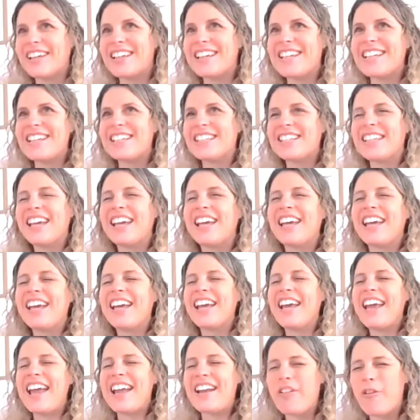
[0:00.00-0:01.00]
is
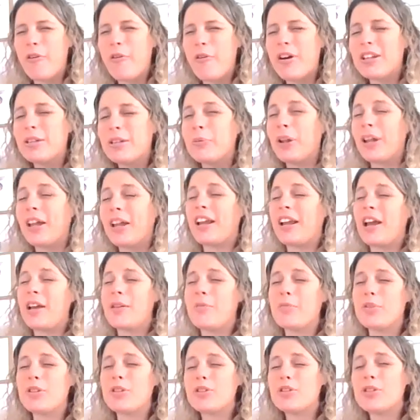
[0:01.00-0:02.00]
incredible, and I
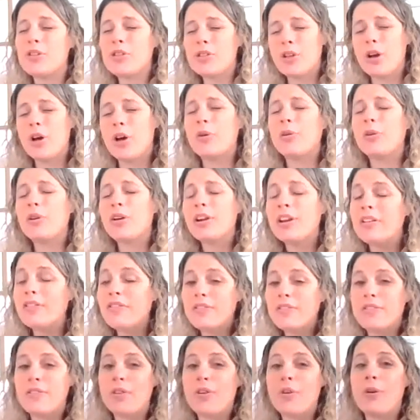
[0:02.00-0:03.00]
am so
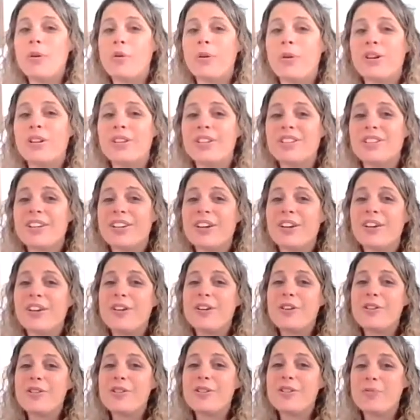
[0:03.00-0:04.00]
looking forward
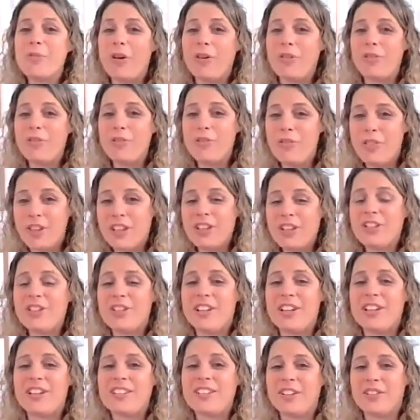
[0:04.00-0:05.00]
to what this
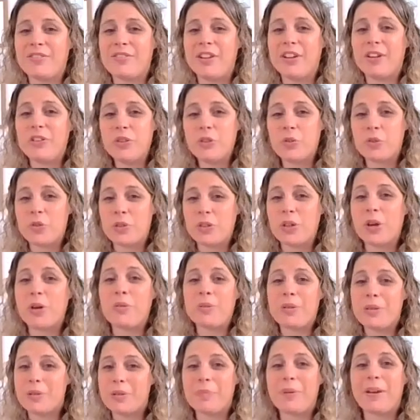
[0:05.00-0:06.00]
year's adventure is
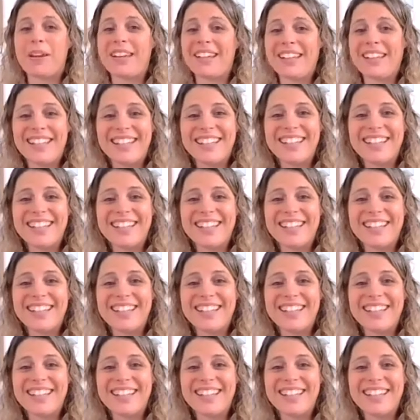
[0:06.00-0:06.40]
going to be.